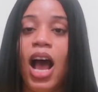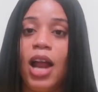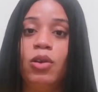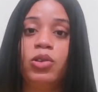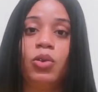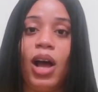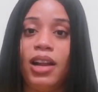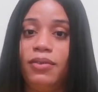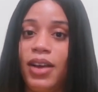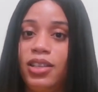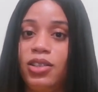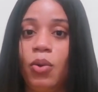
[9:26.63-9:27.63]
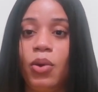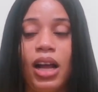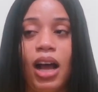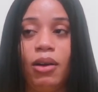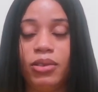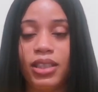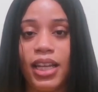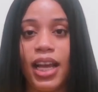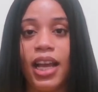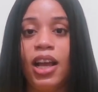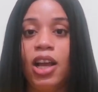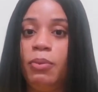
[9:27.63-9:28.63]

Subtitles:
and also advise someone out there,